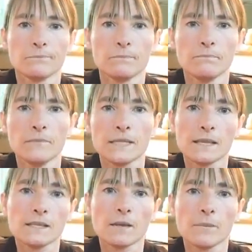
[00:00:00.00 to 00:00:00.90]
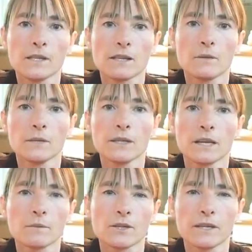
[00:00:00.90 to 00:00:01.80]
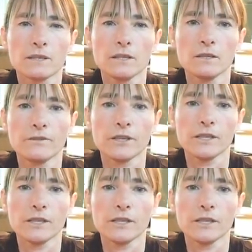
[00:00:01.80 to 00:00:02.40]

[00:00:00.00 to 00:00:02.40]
It says something's not working, so I don't know if you're